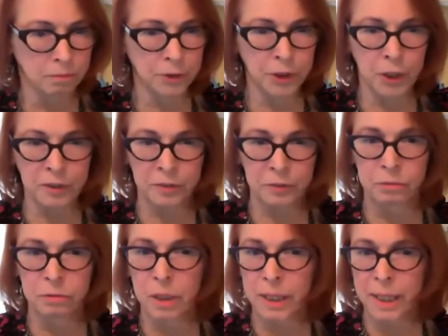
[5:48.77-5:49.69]
just
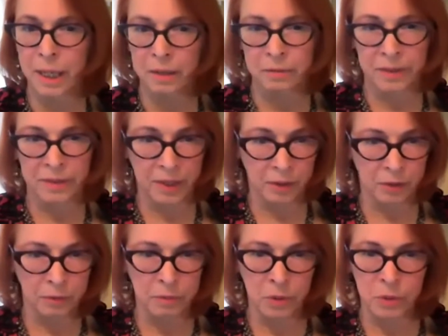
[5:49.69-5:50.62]
run everything
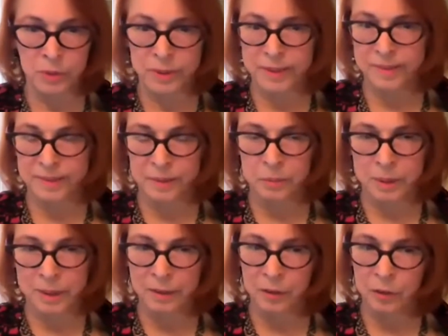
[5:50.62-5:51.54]
through to see
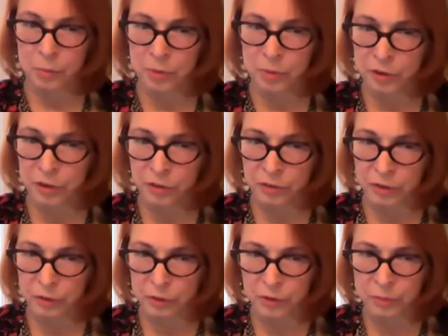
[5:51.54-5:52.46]
what kills
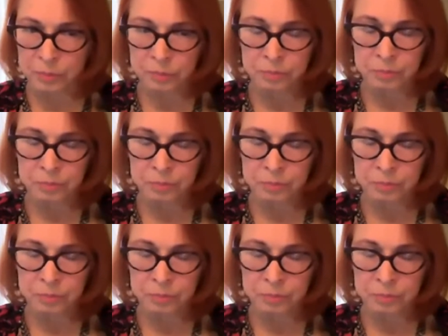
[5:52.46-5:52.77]
persisters,